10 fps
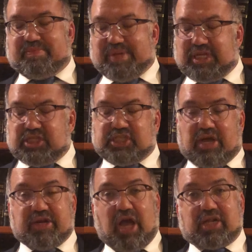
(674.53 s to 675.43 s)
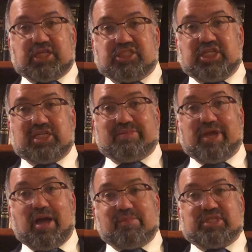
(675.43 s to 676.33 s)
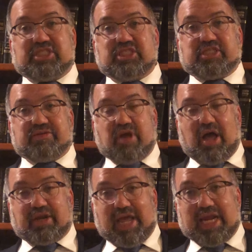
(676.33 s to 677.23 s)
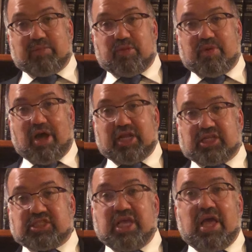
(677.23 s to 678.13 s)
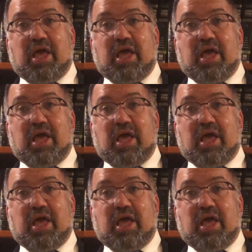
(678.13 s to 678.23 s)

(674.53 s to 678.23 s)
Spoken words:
Pills are not considered to be chametz since they're not edible products.